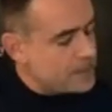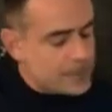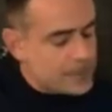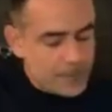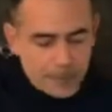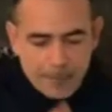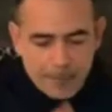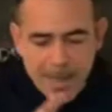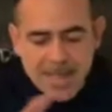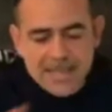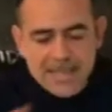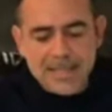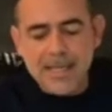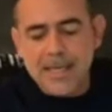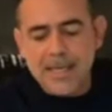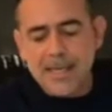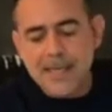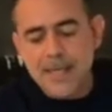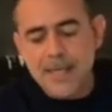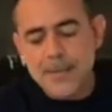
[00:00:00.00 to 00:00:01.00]

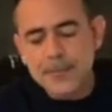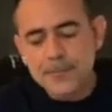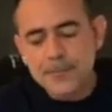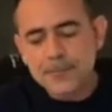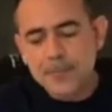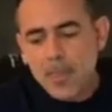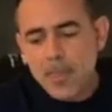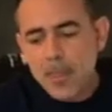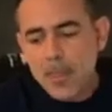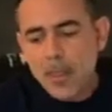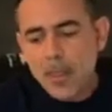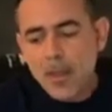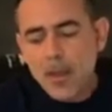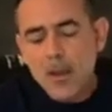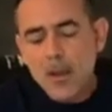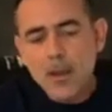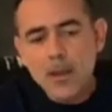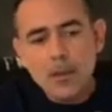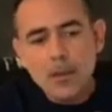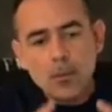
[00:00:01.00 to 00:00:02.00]
basically,
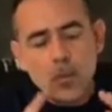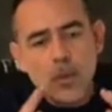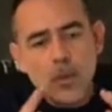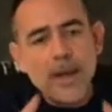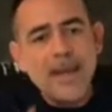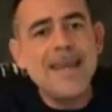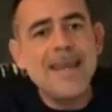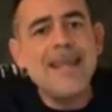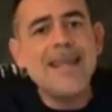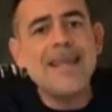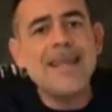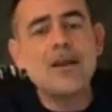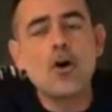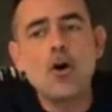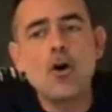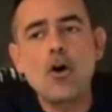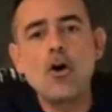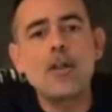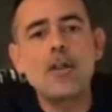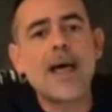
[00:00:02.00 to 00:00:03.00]
we need
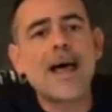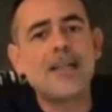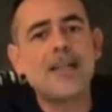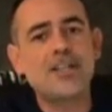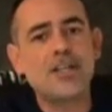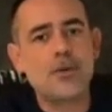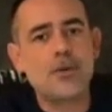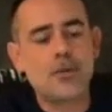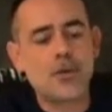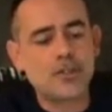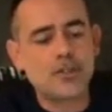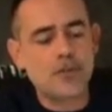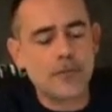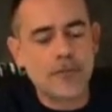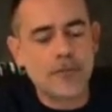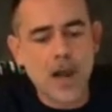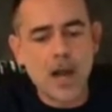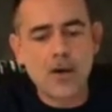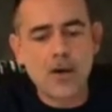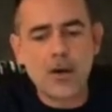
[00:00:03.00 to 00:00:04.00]
all
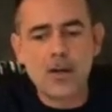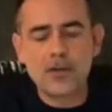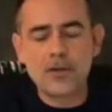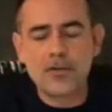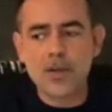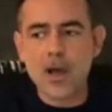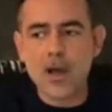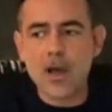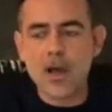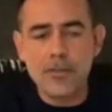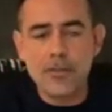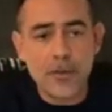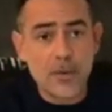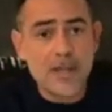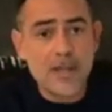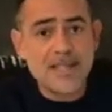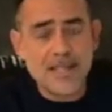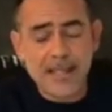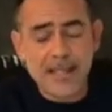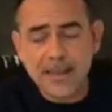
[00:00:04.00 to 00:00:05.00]
antiretrovirals. There
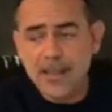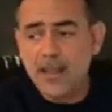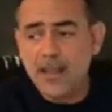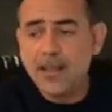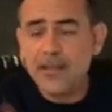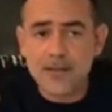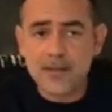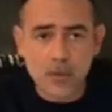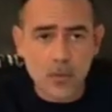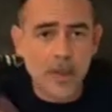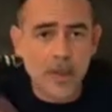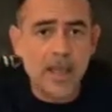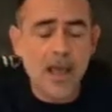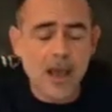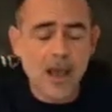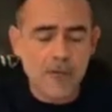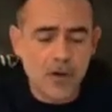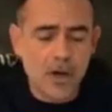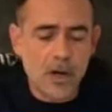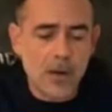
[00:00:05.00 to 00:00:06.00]
is a list that we
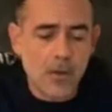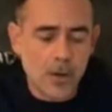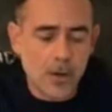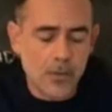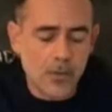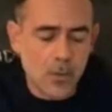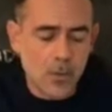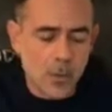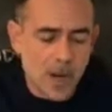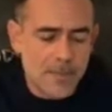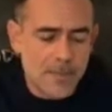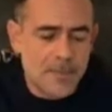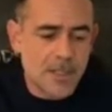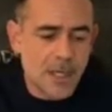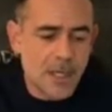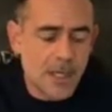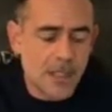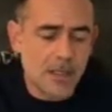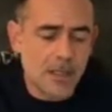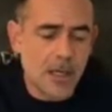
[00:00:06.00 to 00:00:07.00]
have on the
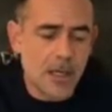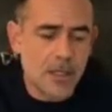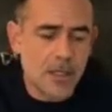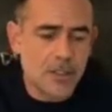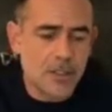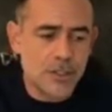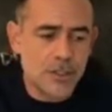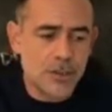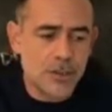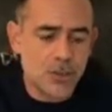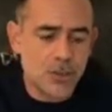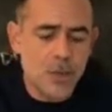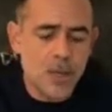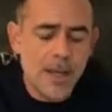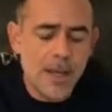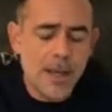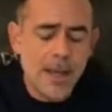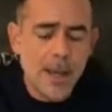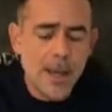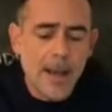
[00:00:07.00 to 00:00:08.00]
website too.
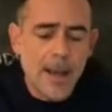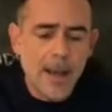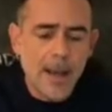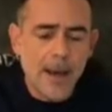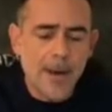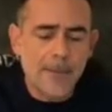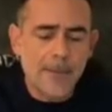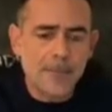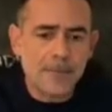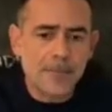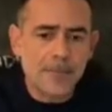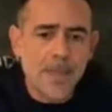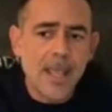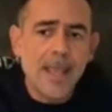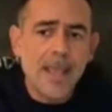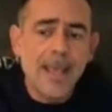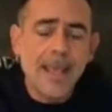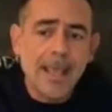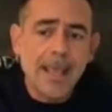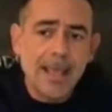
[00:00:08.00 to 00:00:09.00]

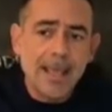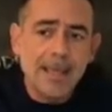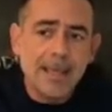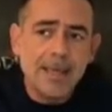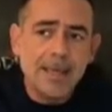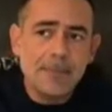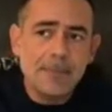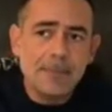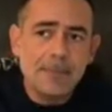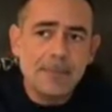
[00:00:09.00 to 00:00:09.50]
And